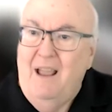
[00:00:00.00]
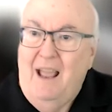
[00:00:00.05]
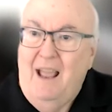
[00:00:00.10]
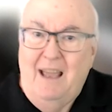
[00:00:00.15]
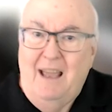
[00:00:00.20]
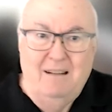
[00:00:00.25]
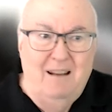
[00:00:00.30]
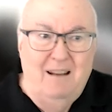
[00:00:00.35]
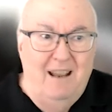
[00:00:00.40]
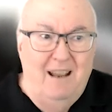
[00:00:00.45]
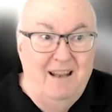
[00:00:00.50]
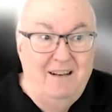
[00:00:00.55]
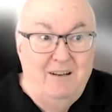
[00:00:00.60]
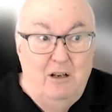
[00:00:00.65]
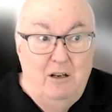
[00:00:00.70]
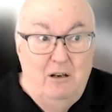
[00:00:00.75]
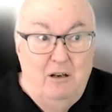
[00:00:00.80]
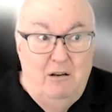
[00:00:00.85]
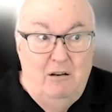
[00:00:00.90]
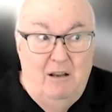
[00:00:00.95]

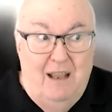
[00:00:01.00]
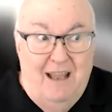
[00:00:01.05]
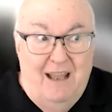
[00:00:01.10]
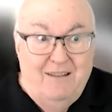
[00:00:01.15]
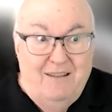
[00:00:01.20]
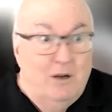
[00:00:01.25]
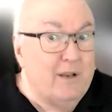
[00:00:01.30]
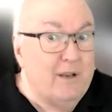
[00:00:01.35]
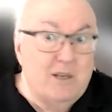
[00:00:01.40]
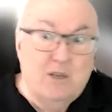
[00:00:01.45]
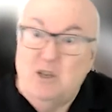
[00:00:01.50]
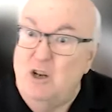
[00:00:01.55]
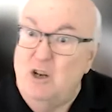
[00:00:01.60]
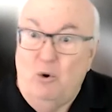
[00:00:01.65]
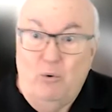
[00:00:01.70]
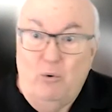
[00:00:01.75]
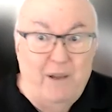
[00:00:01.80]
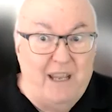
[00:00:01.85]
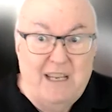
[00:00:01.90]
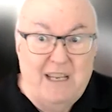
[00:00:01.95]
And there is
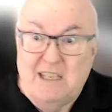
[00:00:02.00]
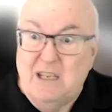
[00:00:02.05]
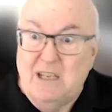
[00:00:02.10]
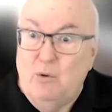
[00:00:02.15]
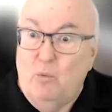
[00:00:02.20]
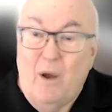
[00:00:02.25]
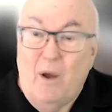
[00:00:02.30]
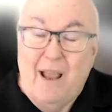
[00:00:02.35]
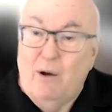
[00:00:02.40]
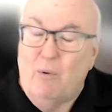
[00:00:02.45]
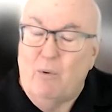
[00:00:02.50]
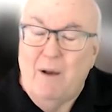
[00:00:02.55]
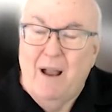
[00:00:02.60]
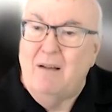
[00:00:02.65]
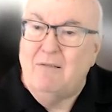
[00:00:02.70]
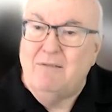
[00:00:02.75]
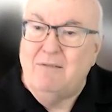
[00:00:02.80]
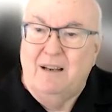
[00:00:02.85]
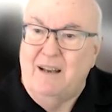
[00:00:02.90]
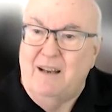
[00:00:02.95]
no easy way
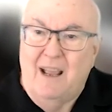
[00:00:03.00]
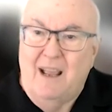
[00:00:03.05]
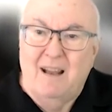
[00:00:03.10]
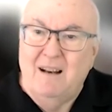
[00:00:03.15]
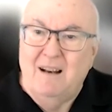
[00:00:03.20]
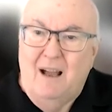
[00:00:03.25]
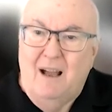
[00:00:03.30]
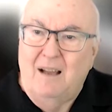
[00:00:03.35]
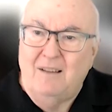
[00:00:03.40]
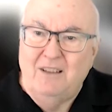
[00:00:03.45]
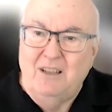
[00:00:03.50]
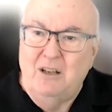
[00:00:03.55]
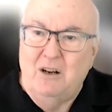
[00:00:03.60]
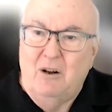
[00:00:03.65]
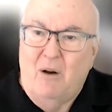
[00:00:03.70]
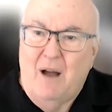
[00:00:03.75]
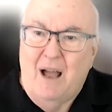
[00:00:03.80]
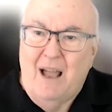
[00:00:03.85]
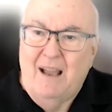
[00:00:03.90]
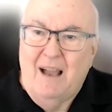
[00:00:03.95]
around it, Dan.
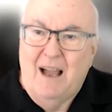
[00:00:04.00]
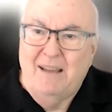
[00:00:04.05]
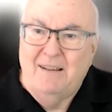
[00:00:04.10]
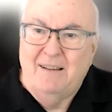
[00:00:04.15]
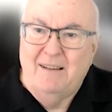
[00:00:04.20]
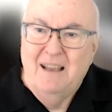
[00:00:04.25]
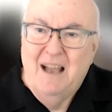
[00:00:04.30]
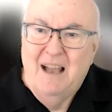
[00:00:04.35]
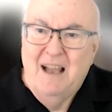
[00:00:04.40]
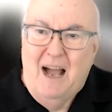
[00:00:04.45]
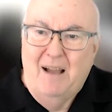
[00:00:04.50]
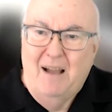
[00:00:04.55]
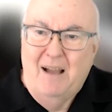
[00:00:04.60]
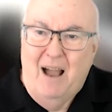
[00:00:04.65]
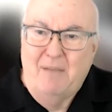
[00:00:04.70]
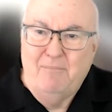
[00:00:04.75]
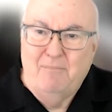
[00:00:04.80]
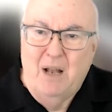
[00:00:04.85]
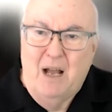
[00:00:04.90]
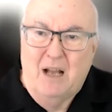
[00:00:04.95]

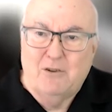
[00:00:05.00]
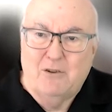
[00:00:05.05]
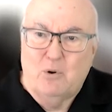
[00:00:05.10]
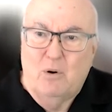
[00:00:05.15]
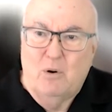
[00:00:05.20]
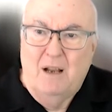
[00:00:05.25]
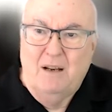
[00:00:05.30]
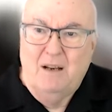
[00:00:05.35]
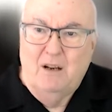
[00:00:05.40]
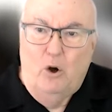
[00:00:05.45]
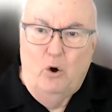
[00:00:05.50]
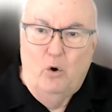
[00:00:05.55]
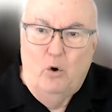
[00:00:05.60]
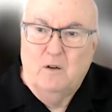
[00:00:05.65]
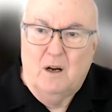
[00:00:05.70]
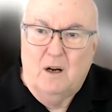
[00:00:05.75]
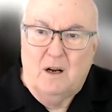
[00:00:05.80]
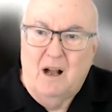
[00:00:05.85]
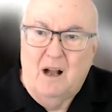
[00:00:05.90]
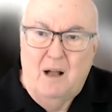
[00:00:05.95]
I'm not trying to
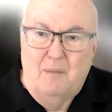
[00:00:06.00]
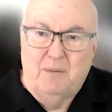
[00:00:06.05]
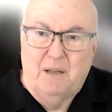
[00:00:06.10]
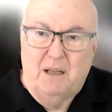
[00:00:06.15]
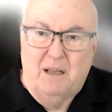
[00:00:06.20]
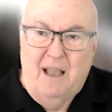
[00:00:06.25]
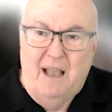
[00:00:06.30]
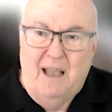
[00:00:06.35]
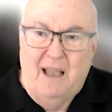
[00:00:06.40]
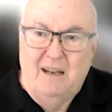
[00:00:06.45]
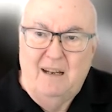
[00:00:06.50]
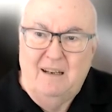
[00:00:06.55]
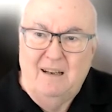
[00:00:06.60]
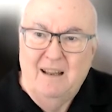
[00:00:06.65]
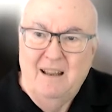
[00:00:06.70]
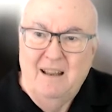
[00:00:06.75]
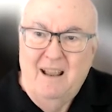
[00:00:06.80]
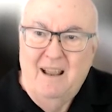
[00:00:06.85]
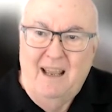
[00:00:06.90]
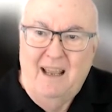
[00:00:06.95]
overcomplicate
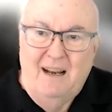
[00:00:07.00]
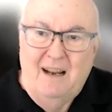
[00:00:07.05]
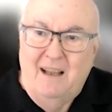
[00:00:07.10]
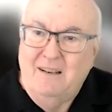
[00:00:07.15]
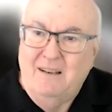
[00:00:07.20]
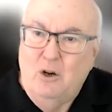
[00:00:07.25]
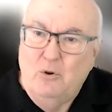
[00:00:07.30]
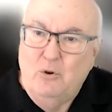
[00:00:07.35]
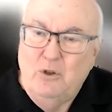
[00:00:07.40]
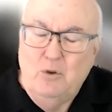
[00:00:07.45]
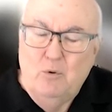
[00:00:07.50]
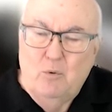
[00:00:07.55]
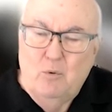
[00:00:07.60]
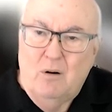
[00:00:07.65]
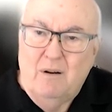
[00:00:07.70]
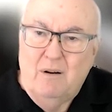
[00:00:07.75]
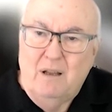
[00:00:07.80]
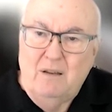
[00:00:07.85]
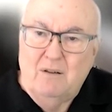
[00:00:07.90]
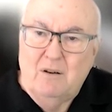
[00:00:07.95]
it, and I know you
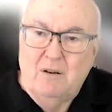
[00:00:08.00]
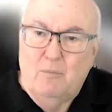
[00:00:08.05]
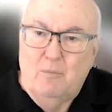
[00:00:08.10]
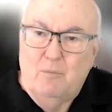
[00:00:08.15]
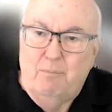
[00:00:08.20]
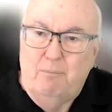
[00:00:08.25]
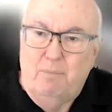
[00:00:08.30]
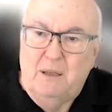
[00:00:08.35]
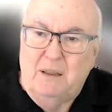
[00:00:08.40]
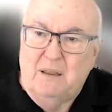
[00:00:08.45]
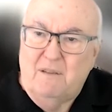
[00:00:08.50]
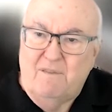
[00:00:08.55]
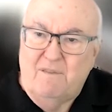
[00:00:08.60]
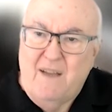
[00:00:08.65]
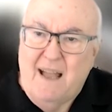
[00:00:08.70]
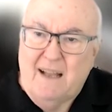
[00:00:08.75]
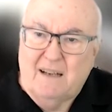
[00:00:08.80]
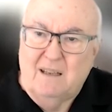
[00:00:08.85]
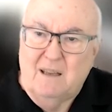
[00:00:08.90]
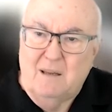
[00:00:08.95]
aren't either. But the
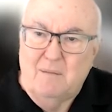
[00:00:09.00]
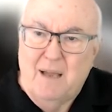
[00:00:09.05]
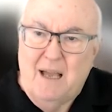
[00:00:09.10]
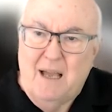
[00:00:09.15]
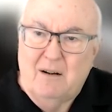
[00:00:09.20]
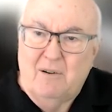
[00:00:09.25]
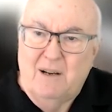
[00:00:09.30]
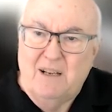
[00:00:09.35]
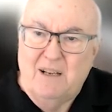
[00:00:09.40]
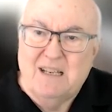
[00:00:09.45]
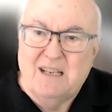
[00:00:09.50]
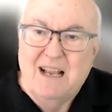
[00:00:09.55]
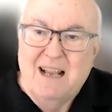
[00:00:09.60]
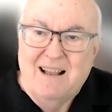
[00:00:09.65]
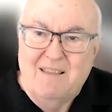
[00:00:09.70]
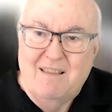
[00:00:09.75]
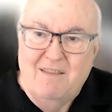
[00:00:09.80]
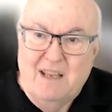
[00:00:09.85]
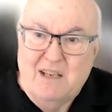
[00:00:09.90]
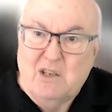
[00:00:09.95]
fact of the matter is,
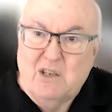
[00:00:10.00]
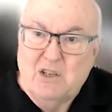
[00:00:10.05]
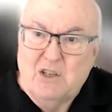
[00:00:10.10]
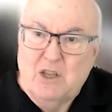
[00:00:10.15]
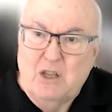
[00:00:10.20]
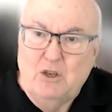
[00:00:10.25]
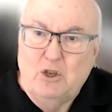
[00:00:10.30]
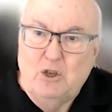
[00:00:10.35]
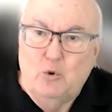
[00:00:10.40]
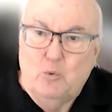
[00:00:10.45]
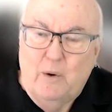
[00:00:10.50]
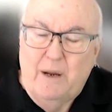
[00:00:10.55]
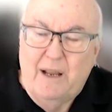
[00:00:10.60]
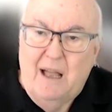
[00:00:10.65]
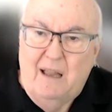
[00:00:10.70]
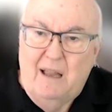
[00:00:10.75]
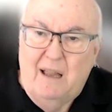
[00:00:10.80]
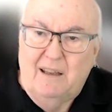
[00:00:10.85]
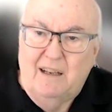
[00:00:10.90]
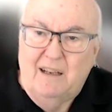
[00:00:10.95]
this is the new
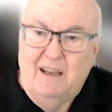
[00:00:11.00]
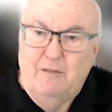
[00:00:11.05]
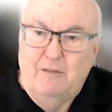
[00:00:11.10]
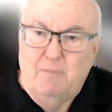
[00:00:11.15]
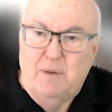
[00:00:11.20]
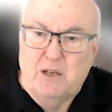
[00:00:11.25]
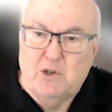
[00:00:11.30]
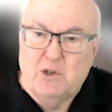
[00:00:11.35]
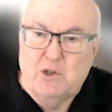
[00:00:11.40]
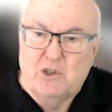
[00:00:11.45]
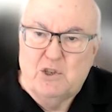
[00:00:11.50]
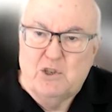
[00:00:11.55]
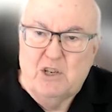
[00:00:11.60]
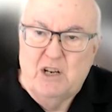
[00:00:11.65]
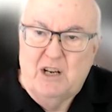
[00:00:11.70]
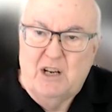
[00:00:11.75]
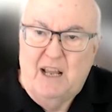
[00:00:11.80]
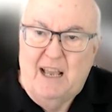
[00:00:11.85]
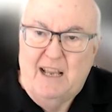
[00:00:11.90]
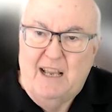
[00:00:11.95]
reality of business
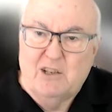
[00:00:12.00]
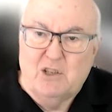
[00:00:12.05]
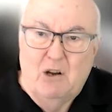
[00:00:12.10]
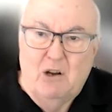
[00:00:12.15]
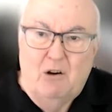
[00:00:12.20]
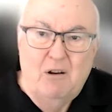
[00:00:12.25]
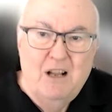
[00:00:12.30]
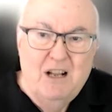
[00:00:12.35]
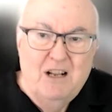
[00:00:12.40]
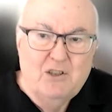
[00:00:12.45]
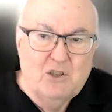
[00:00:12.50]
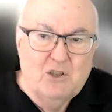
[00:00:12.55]
today. So